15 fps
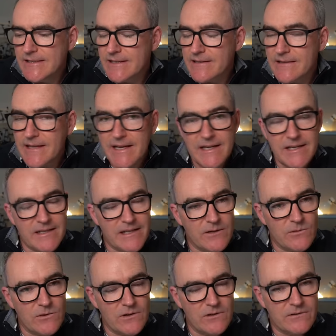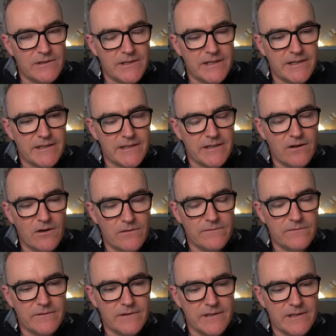they no longer
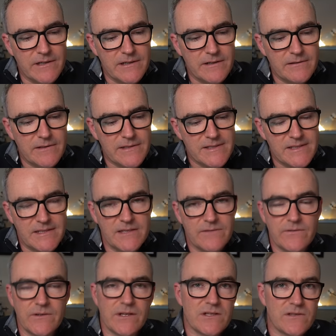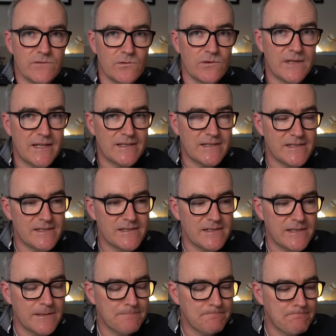offer certificates of
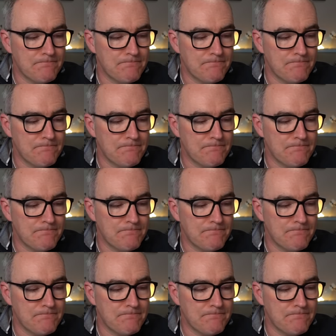authenticity.